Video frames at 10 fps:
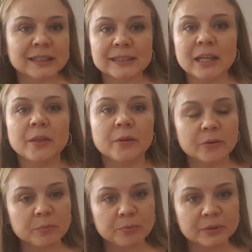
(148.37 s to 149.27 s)
let's say,
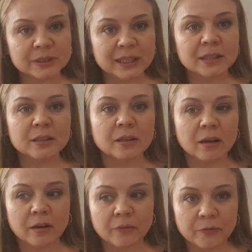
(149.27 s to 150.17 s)
30%
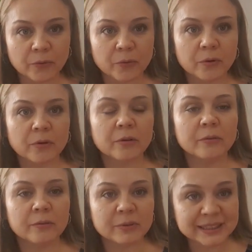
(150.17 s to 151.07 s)
uh,
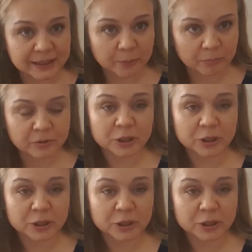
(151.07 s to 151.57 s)
for sleep.